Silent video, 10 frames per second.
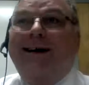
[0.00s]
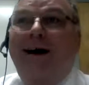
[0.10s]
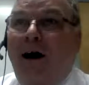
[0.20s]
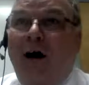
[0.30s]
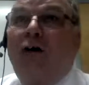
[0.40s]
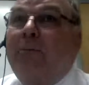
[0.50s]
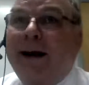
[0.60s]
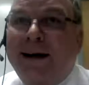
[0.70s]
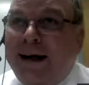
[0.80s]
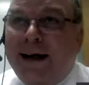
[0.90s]
all
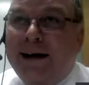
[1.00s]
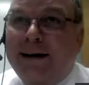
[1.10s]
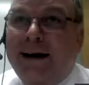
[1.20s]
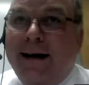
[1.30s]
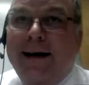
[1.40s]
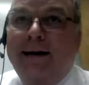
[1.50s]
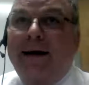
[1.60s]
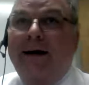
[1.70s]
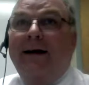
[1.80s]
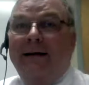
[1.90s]
but did. He
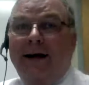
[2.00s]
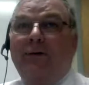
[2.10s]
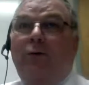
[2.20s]
did